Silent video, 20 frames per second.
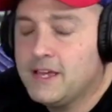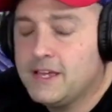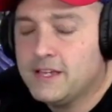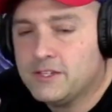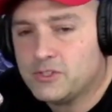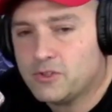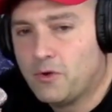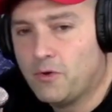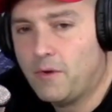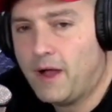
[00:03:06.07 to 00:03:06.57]

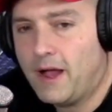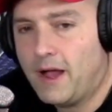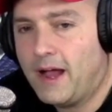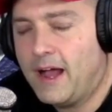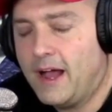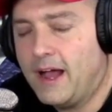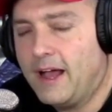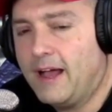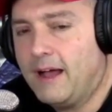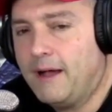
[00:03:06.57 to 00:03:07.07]
So
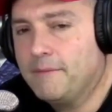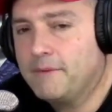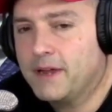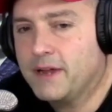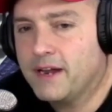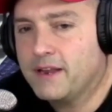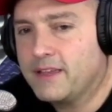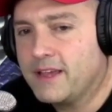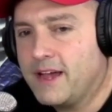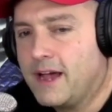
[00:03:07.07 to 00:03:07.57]
I'm
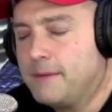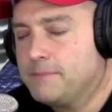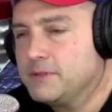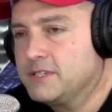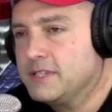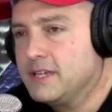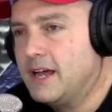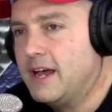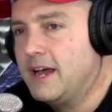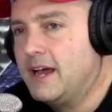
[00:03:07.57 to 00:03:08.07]
kind of the
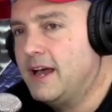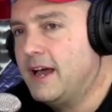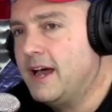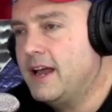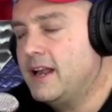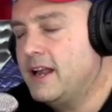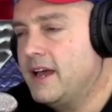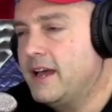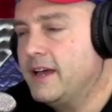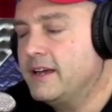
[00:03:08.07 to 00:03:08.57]
opposite.
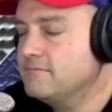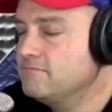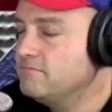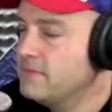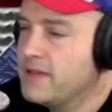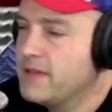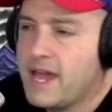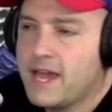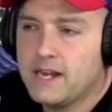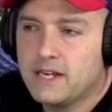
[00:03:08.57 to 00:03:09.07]
I'd like,
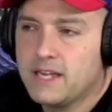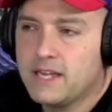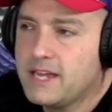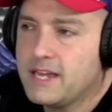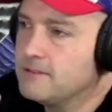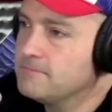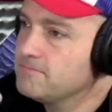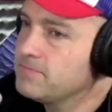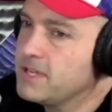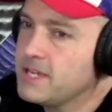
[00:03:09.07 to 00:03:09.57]
man, let
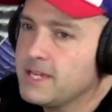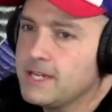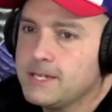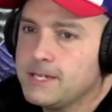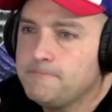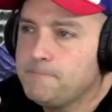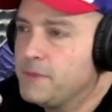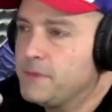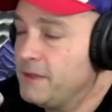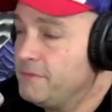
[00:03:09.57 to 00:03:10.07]
them
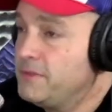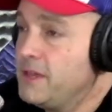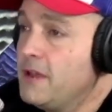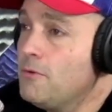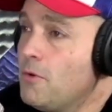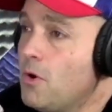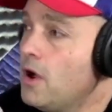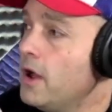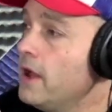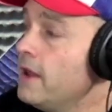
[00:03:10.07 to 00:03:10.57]
get if they
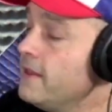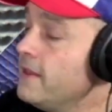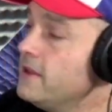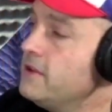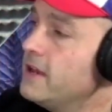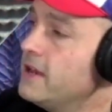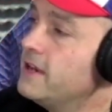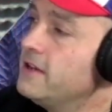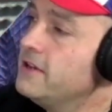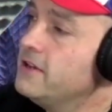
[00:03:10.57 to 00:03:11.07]
want. And
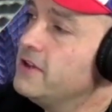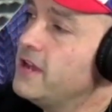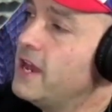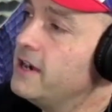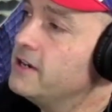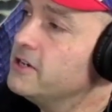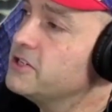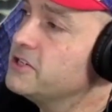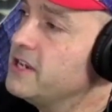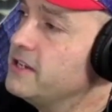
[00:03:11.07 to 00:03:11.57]
you got
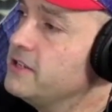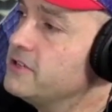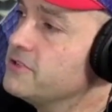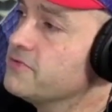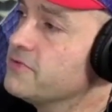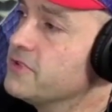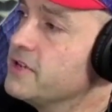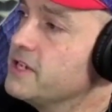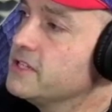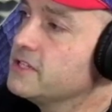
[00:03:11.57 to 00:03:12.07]
to understand
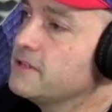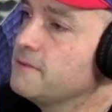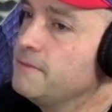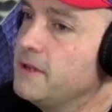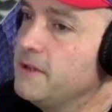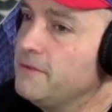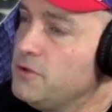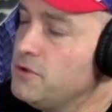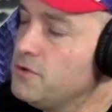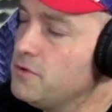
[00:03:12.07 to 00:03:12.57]
there's risk,
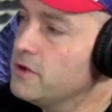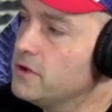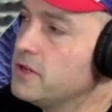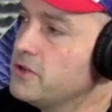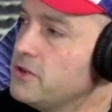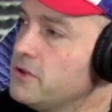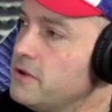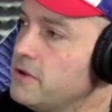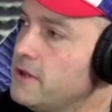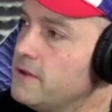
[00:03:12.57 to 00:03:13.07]
but if you want to
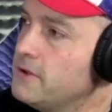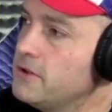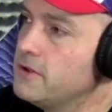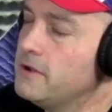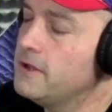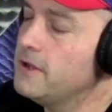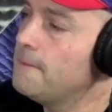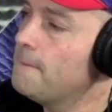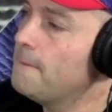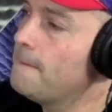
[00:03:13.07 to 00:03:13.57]
do it,
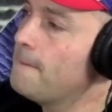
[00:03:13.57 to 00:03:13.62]
do it.